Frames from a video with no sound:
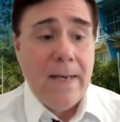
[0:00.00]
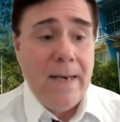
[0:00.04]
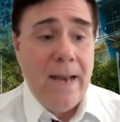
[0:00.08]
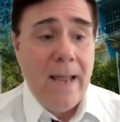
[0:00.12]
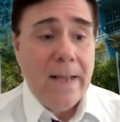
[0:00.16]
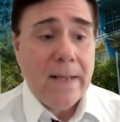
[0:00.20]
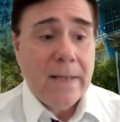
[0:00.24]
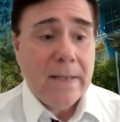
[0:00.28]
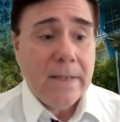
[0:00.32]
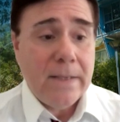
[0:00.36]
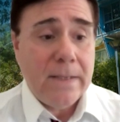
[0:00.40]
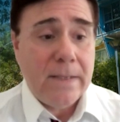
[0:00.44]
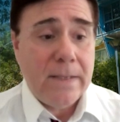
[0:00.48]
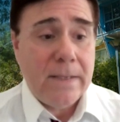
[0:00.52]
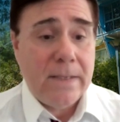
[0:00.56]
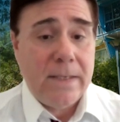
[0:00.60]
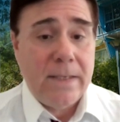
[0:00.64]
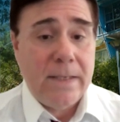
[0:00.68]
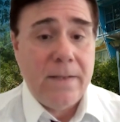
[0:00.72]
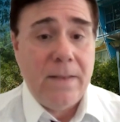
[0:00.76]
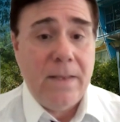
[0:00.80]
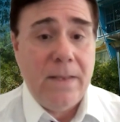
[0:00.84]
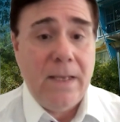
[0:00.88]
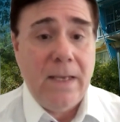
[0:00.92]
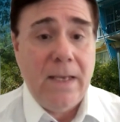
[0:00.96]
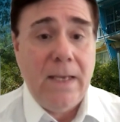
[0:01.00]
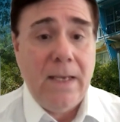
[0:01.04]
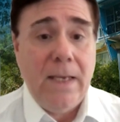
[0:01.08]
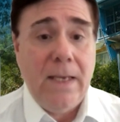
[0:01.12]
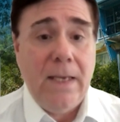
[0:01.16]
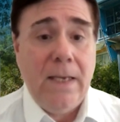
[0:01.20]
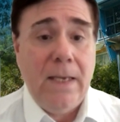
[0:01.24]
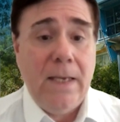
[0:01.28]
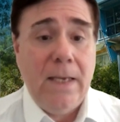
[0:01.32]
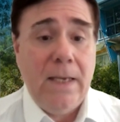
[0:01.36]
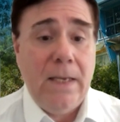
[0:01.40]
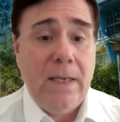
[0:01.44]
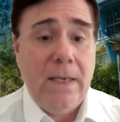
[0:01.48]
Next,
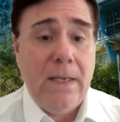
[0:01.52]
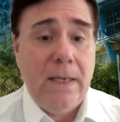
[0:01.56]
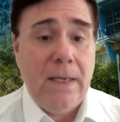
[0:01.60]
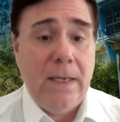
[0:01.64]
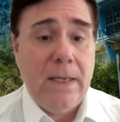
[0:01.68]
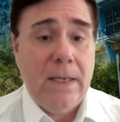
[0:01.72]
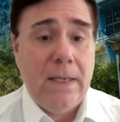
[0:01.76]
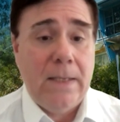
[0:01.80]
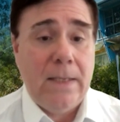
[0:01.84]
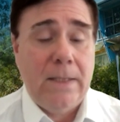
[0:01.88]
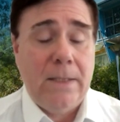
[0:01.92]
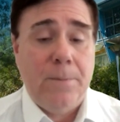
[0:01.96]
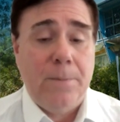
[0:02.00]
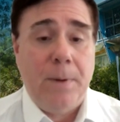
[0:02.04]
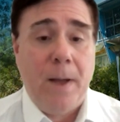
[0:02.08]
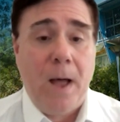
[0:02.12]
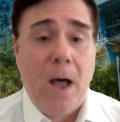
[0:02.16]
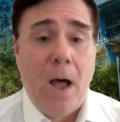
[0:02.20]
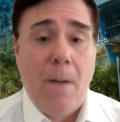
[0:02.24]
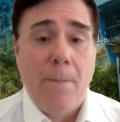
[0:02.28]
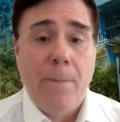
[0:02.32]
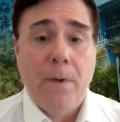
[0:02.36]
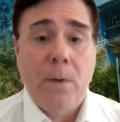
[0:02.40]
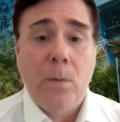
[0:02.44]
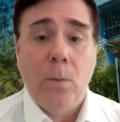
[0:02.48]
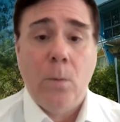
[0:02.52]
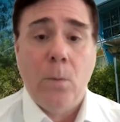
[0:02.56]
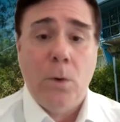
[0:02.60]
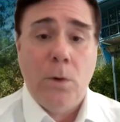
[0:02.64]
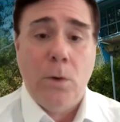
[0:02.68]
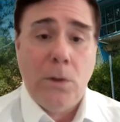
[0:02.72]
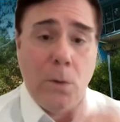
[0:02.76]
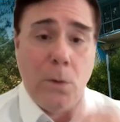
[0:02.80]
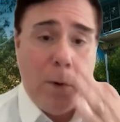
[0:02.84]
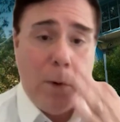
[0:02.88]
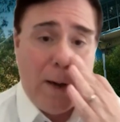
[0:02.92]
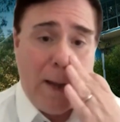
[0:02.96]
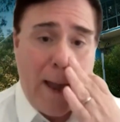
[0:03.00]
the department
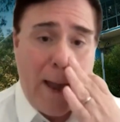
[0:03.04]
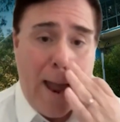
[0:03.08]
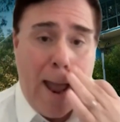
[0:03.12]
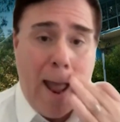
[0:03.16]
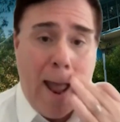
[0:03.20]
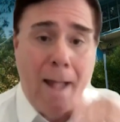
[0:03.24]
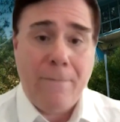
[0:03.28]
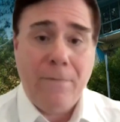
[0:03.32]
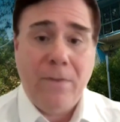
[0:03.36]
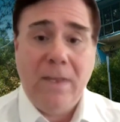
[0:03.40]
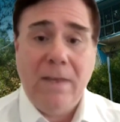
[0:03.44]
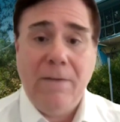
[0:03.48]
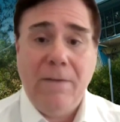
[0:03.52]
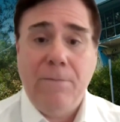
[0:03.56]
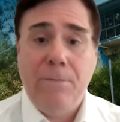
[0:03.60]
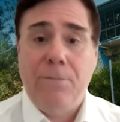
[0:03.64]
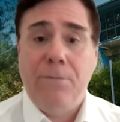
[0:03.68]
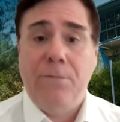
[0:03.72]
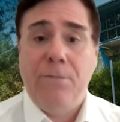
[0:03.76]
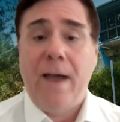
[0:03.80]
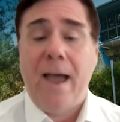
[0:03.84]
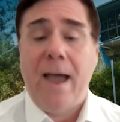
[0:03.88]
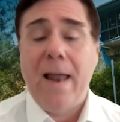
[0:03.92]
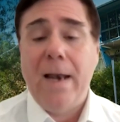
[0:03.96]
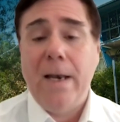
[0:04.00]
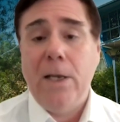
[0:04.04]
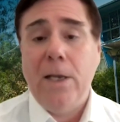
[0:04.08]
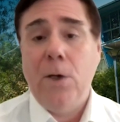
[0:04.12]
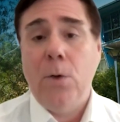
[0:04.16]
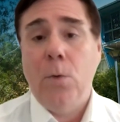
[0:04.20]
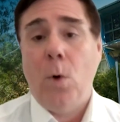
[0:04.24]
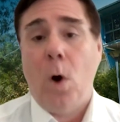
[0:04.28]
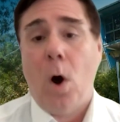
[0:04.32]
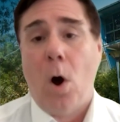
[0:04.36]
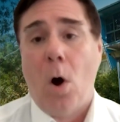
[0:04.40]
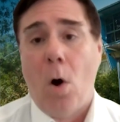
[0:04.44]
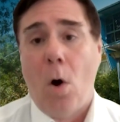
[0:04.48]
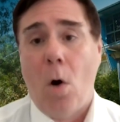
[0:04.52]
will look at the
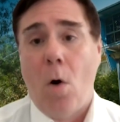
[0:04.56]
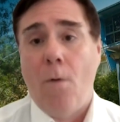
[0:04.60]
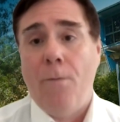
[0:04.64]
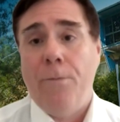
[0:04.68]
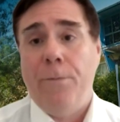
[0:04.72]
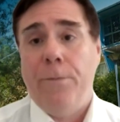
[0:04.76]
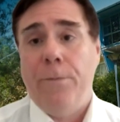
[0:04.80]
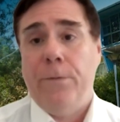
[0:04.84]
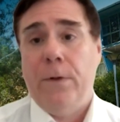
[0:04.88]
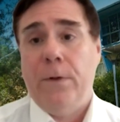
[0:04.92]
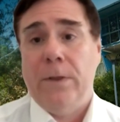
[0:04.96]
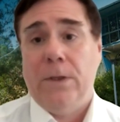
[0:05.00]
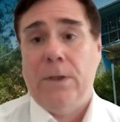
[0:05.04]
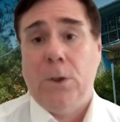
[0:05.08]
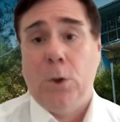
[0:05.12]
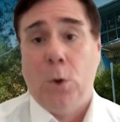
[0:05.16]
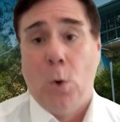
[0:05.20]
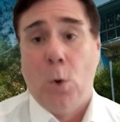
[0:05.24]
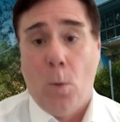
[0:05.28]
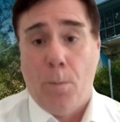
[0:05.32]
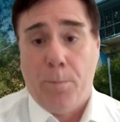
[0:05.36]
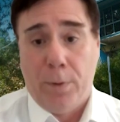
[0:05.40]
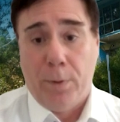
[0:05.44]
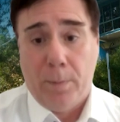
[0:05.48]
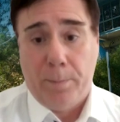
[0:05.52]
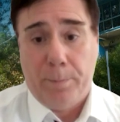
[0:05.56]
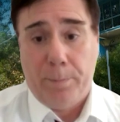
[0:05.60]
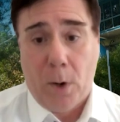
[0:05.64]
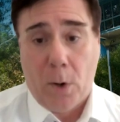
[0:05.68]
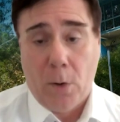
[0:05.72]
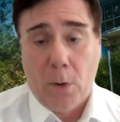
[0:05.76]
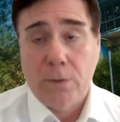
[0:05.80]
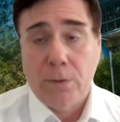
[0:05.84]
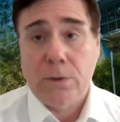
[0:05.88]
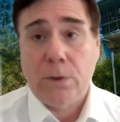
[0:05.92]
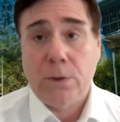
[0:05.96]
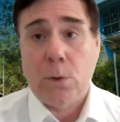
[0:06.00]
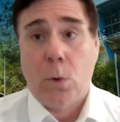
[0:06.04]
value of your
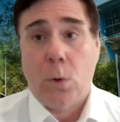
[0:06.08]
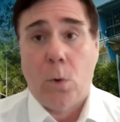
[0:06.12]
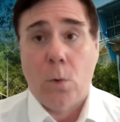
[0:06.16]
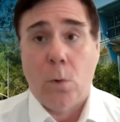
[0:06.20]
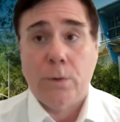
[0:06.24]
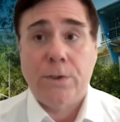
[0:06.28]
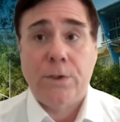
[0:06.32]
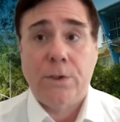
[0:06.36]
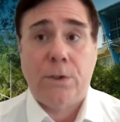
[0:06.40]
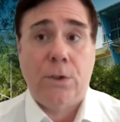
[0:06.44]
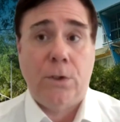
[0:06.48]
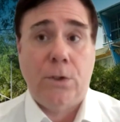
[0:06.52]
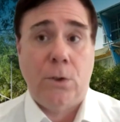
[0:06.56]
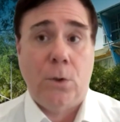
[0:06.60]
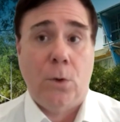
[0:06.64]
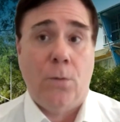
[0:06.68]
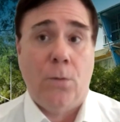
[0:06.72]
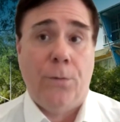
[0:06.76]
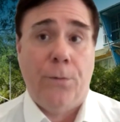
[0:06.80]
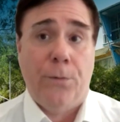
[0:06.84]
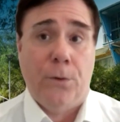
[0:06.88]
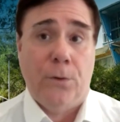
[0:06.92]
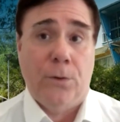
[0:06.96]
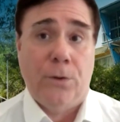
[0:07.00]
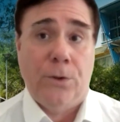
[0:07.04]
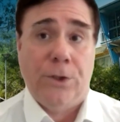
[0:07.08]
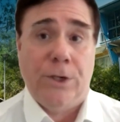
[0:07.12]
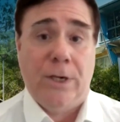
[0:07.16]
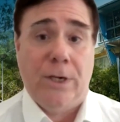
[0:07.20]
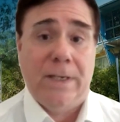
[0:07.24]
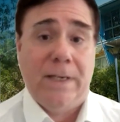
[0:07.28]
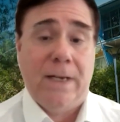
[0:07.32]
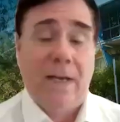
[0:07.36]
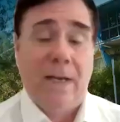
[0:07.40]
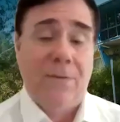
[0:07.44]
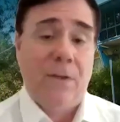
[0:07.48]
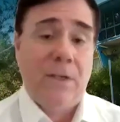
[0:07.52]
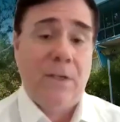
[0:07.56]
proposed course to your
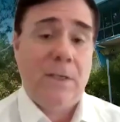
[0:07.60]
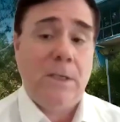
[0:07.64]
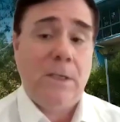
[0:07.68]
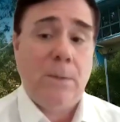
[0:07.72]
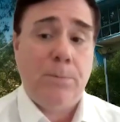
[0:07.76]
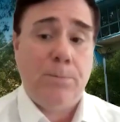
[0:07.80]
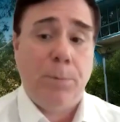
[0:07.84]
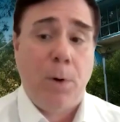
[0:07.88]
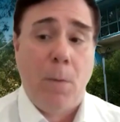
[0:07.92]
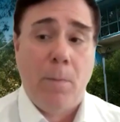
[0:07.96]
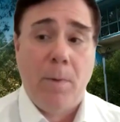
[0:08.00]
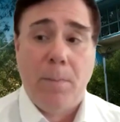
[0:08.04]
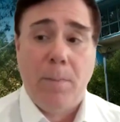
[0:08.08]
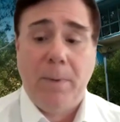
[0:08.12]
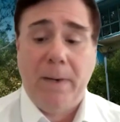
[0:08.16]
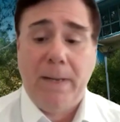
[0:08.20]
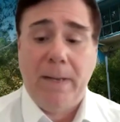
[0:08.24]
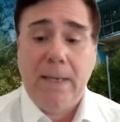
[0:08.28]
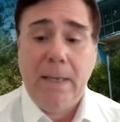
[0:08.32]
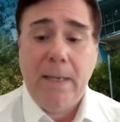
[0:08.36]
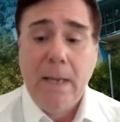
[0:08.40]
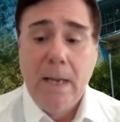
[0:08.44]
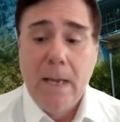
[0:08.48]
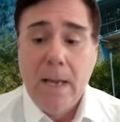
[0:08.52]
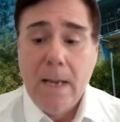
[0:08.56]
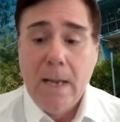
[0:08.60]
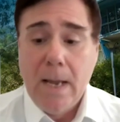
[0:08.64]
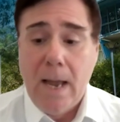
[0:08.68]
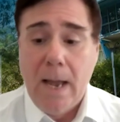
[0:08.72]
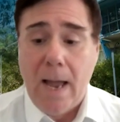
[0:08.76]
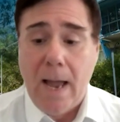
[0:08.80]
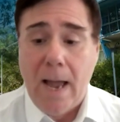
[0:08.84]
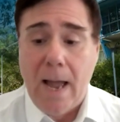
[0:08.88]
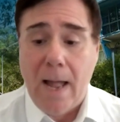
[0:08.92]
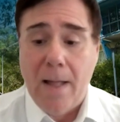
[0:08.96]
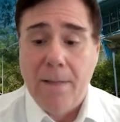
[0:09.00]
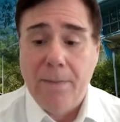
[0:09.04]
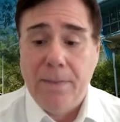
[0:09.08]
future. Now, this is probably
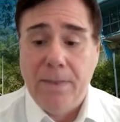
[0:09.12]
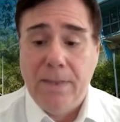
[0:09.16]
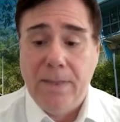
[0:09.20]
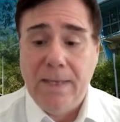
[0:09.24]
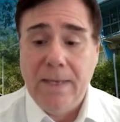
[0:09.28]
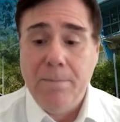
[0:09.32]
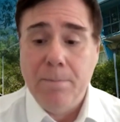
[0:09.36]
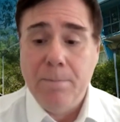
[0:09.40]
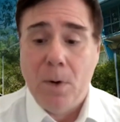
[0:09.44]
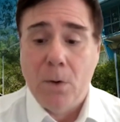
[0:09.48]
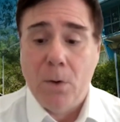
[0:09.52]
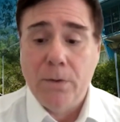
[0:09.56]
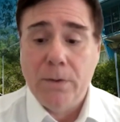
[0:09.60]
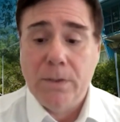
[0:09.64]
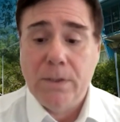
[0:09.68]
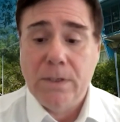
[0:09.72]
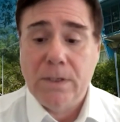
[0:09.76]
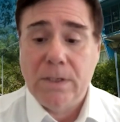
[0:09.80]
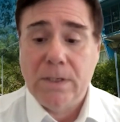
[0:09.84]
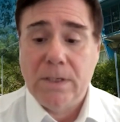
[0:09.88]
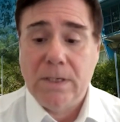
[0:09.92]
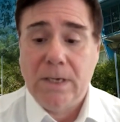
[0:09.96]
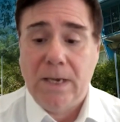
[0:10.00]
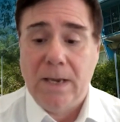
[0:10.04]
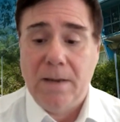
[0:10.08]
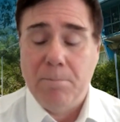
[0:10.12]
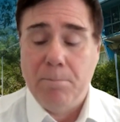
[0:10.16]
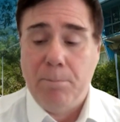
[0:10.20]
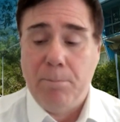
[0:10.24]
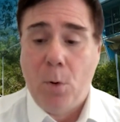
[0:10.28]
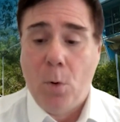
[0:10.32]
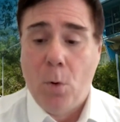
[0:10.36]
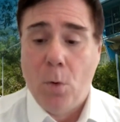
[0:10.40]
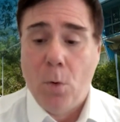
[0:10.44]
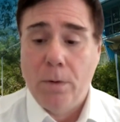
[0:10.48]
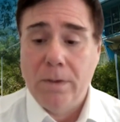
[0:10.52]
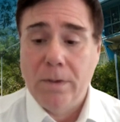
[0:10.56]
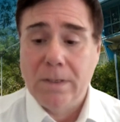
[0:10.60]
the most
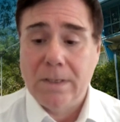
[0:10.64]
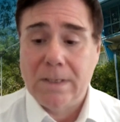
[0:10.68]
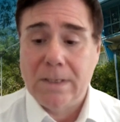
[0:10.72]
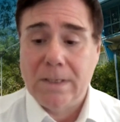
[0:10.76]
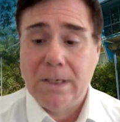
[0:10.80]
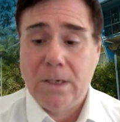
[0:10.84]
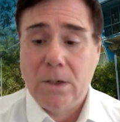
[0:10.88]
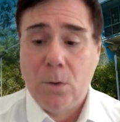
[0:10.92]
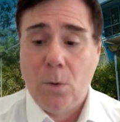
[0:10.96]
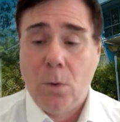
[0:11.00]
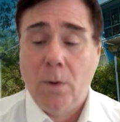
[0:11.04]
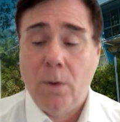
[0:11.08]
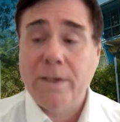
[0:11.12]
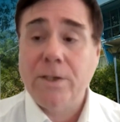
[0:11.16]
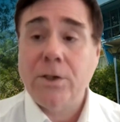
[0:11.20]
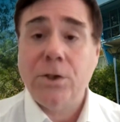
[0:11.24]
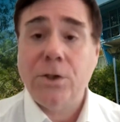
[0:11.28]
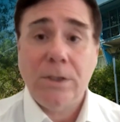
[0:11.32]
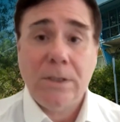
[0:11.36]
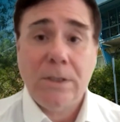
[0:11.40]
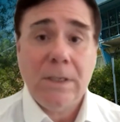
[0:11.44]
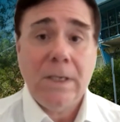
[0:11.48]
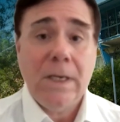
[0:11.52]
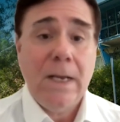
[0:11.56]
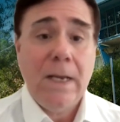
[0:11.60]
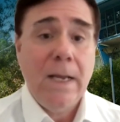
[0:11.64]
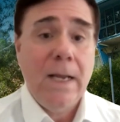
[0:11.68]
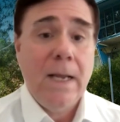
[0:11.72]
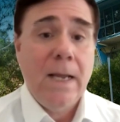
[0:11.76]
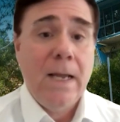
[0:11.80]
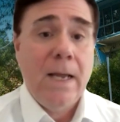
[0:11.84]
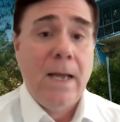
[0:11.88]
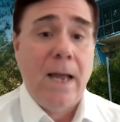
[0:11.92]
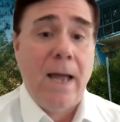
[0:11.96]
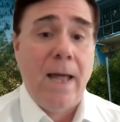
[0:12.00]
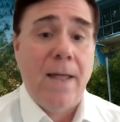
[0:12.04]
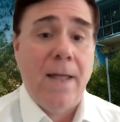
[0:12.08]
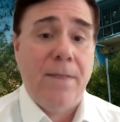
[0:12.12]
important question
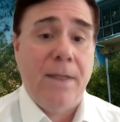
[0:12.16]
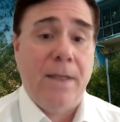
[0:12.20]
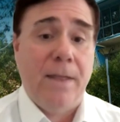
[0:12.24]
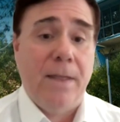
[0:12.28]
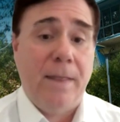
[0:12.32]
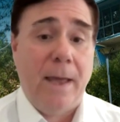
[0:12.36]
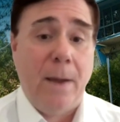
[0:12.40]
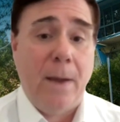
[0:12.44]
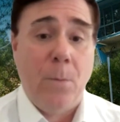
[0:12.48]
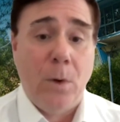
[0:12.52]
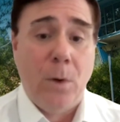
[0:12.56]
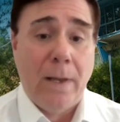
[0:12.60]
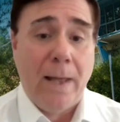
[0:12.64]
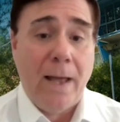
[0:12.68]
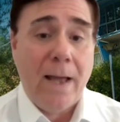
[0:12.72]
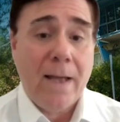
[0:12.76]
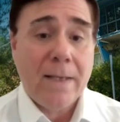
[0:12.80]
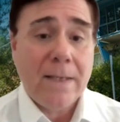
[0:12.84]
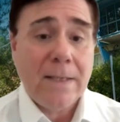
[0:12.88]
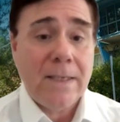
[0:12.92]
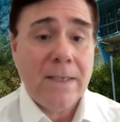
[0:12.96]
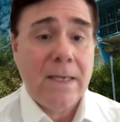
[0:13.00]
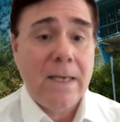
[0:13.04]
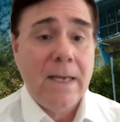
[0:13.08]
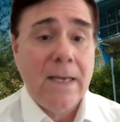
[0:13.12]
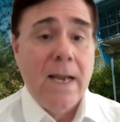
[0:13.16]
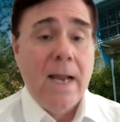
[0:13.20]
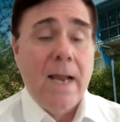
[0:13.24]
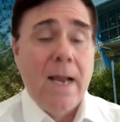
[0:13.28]
that they will ask.